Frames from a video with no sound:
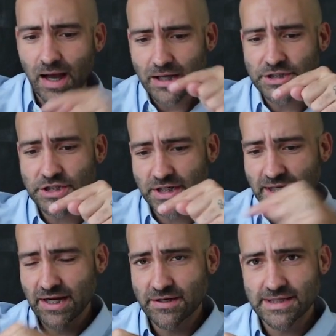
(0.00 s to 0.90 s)
Oxygen,
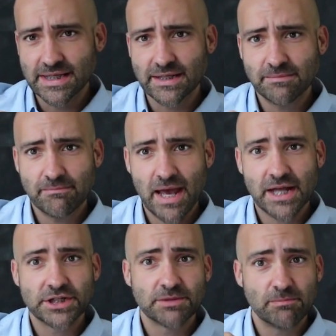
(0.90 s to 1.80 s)
kerosene,
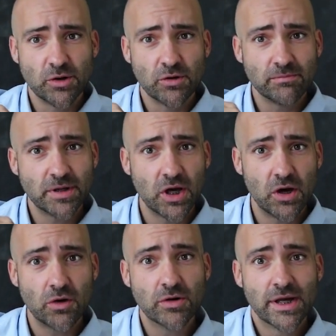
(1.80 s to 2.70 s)
match, boom,
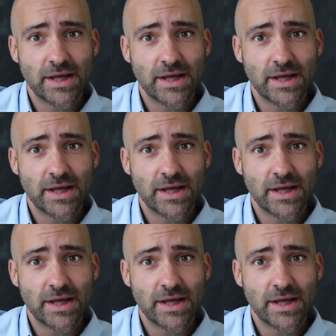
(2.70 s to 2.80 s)
go,